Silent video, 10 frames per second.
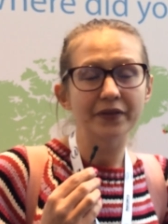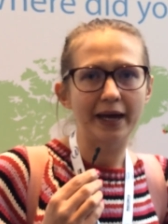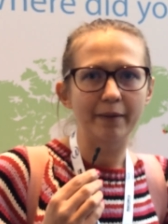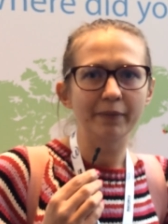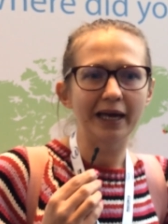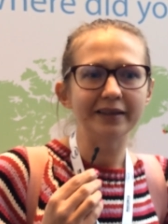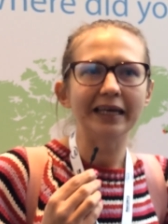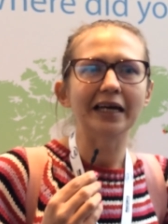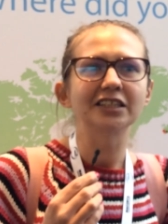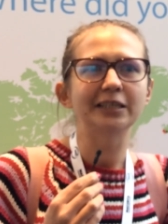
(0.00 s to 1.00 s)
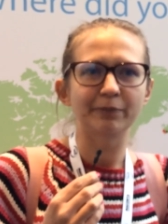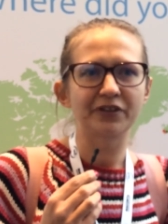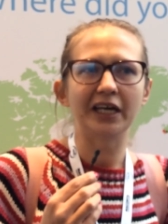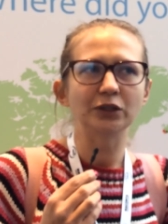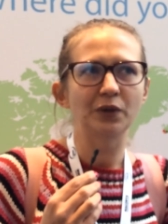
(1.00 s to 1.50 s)
them and they accept
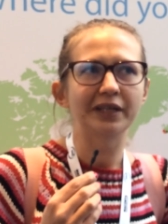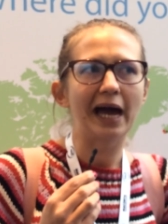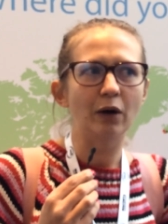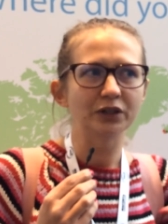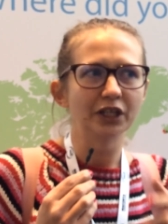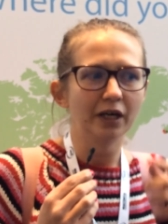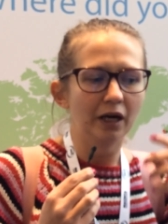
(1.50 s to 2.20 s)
things without